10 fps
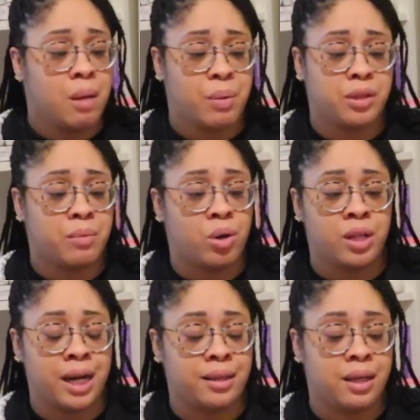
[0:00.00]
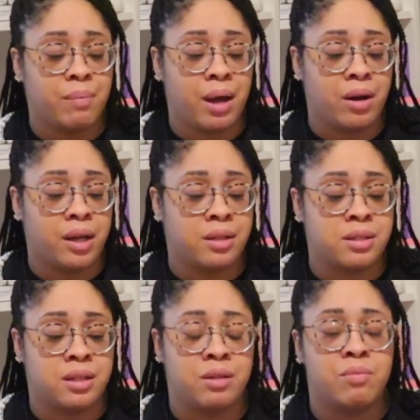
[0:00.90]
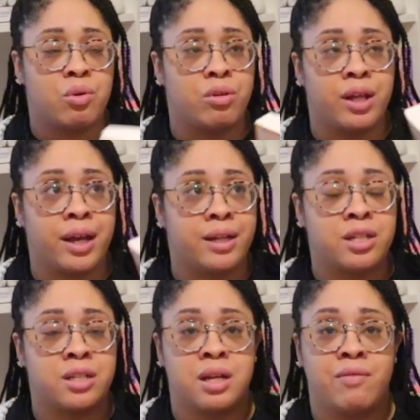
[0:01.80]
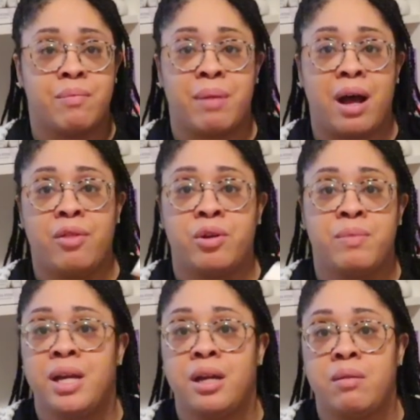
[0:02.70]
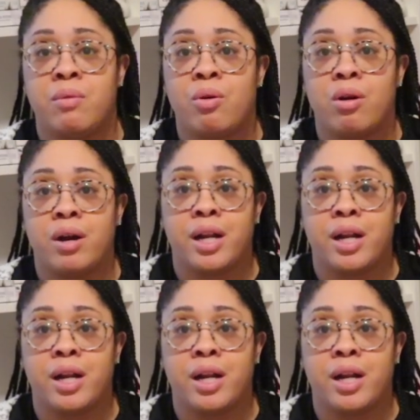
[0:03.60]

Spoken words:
but the more that I think about it, the more that it doesn't even bother me anymore,